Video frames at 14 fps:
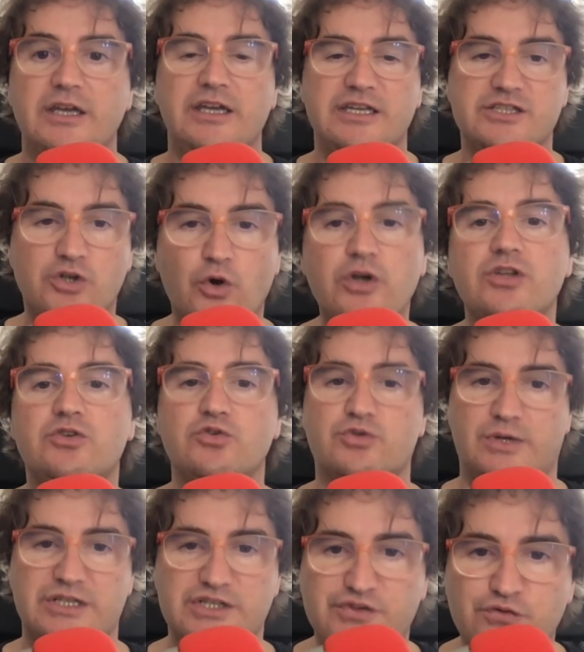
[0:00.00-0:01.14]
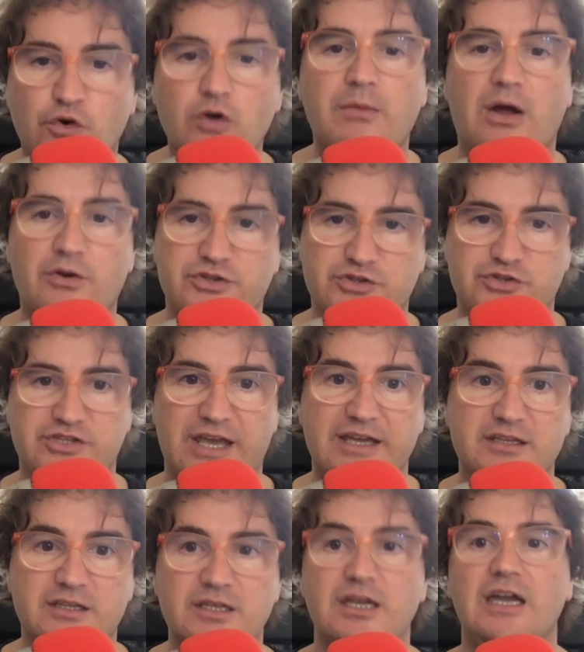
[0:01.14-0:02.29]
is going to transform our
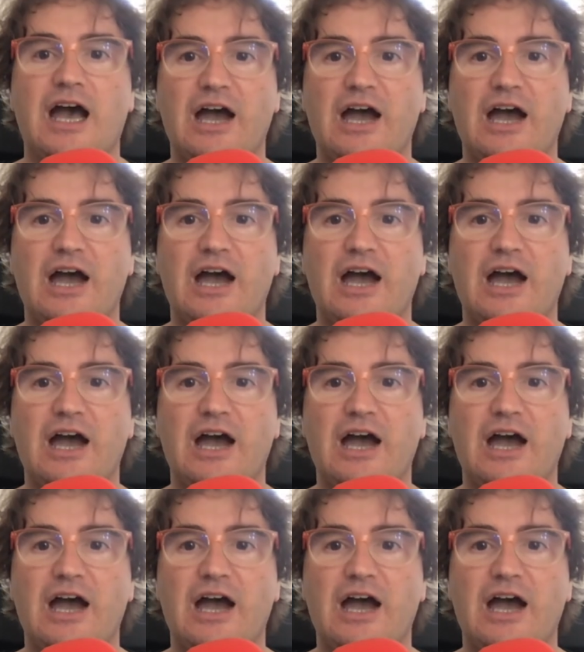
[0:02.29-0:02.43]
society.